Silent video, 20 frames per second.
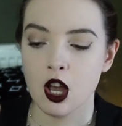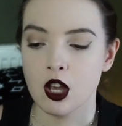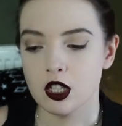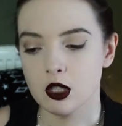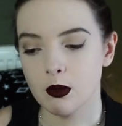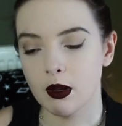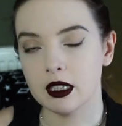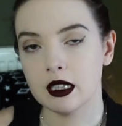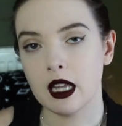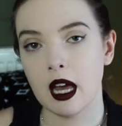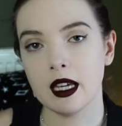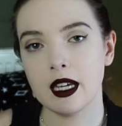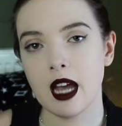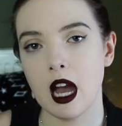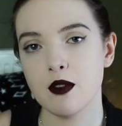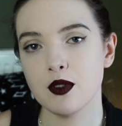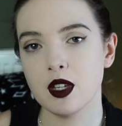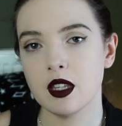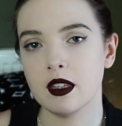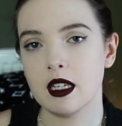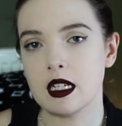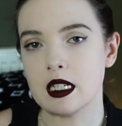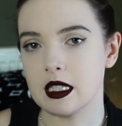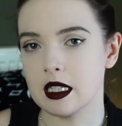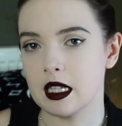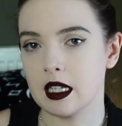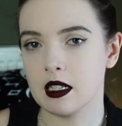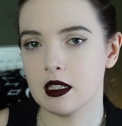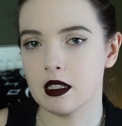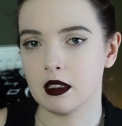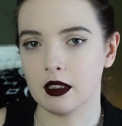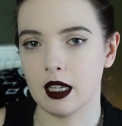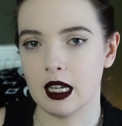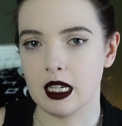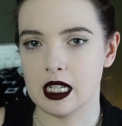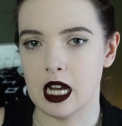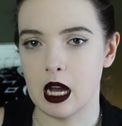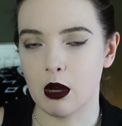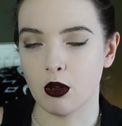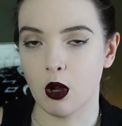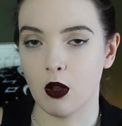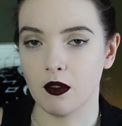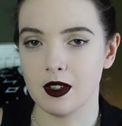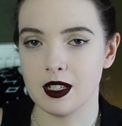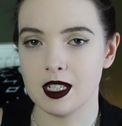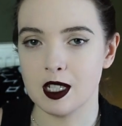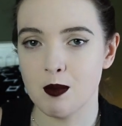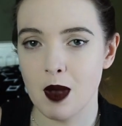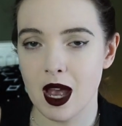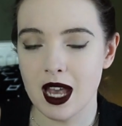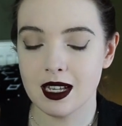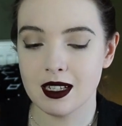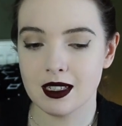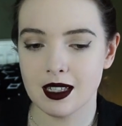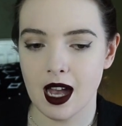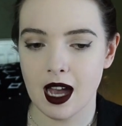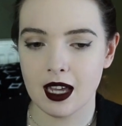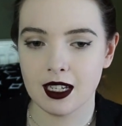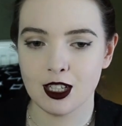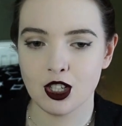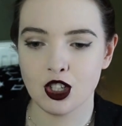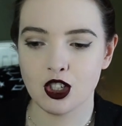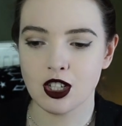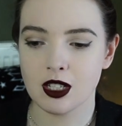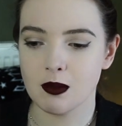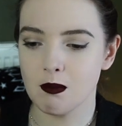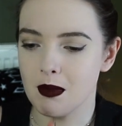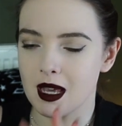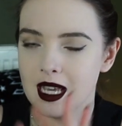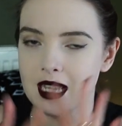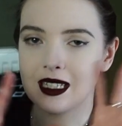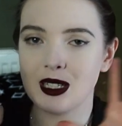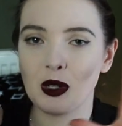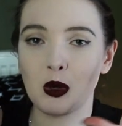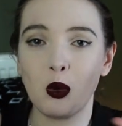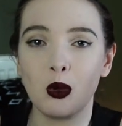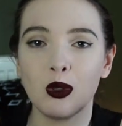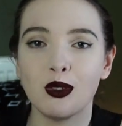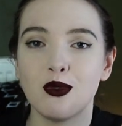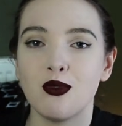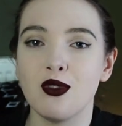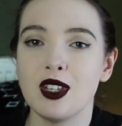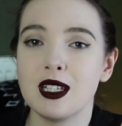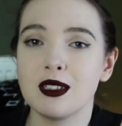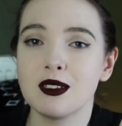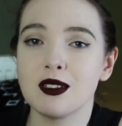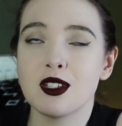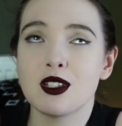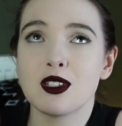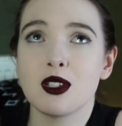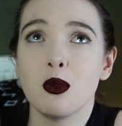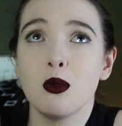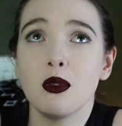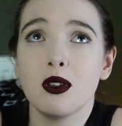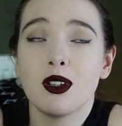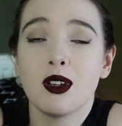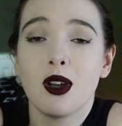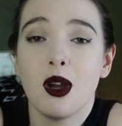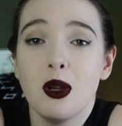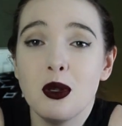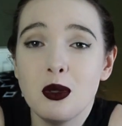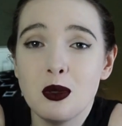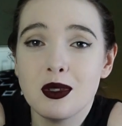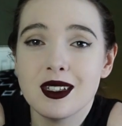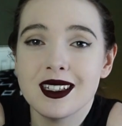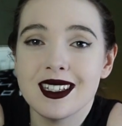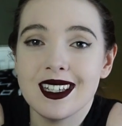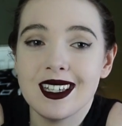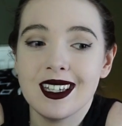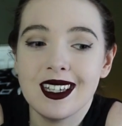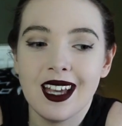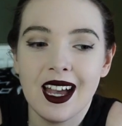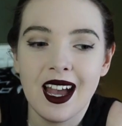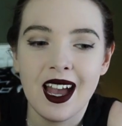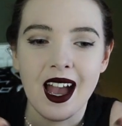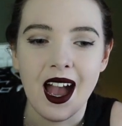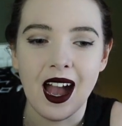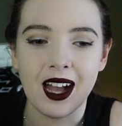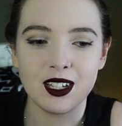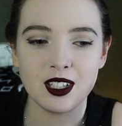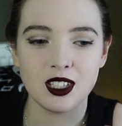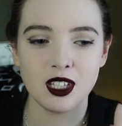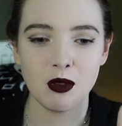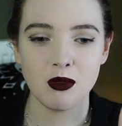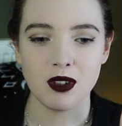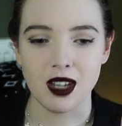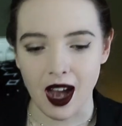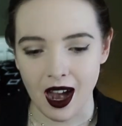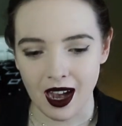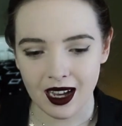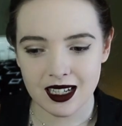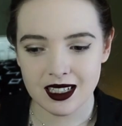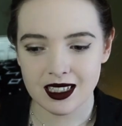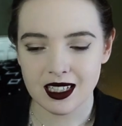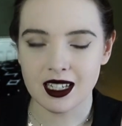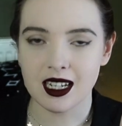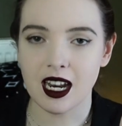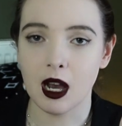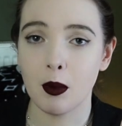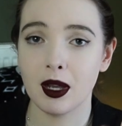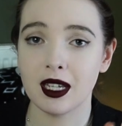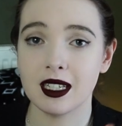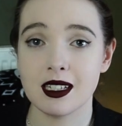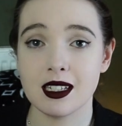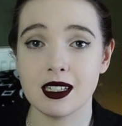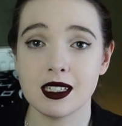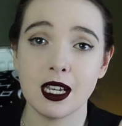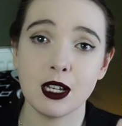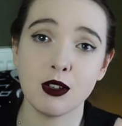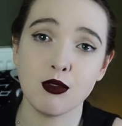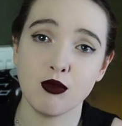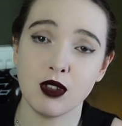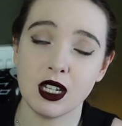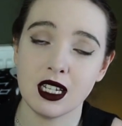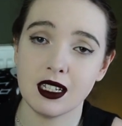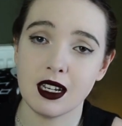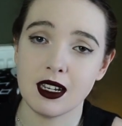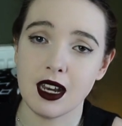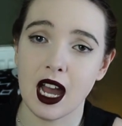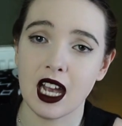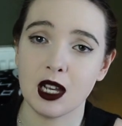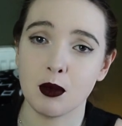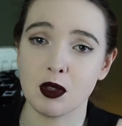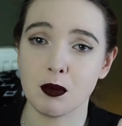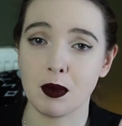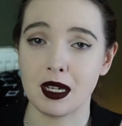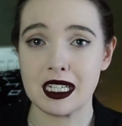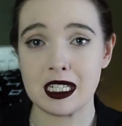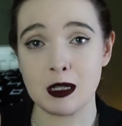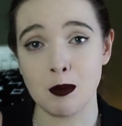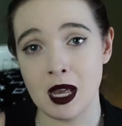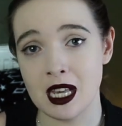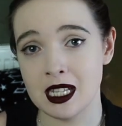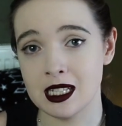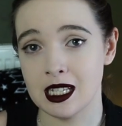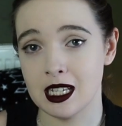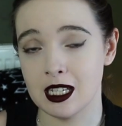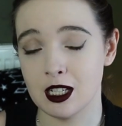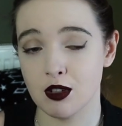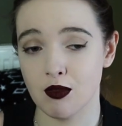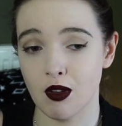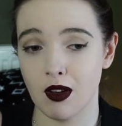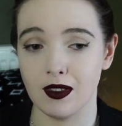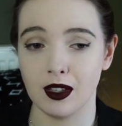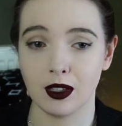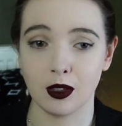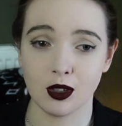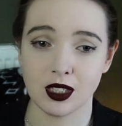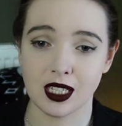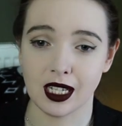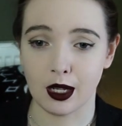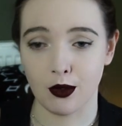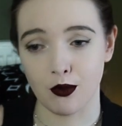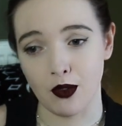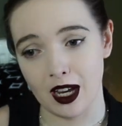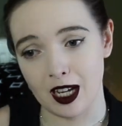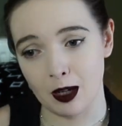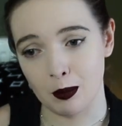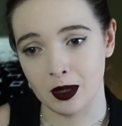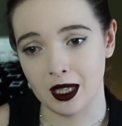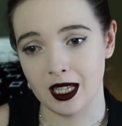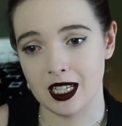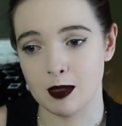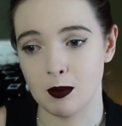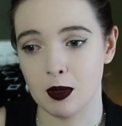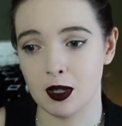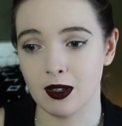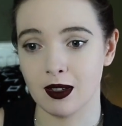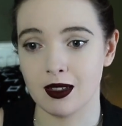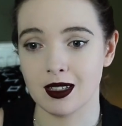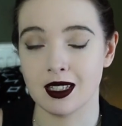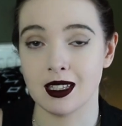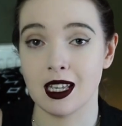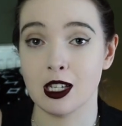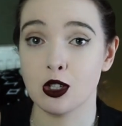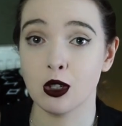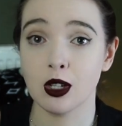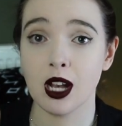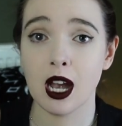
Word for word: So I like having these things laid out on the space and it's just made it all feel so cozy and so nice. And now I can sit and read at night with my space heater on that looks like a fireplace because they took